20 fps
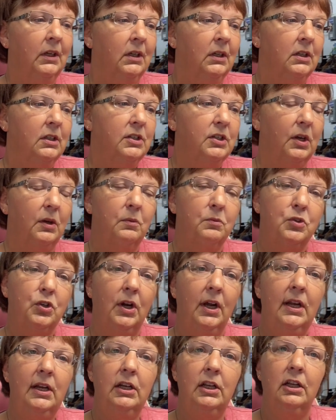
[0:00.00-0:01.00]
So I'm
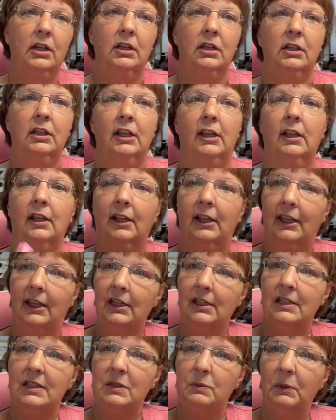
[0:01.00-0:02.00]
trying to get
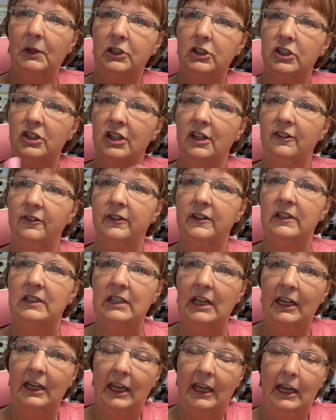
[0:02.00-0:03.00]
as much stuff as
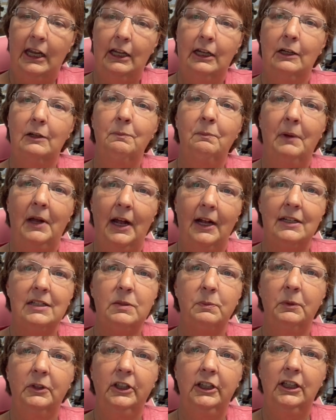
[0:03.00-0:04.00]
I can
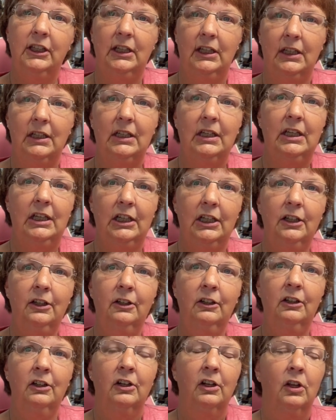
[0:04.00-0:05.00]
possibly in
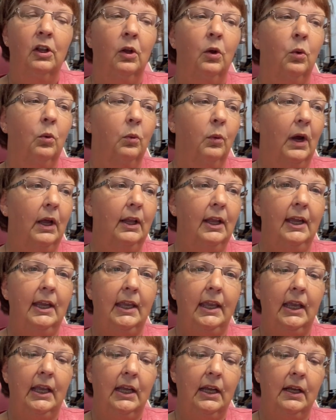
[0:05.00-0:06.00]
here while I
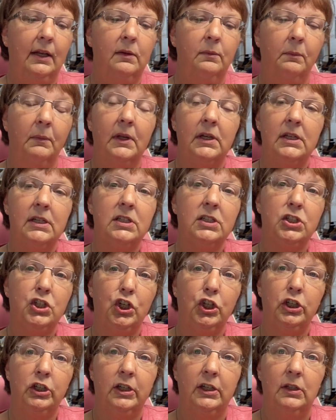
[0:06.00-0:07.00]
can, but it's
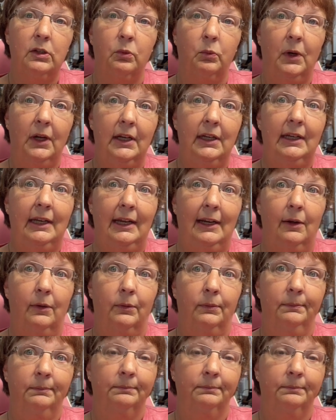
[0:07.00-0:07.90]
starting to wind down.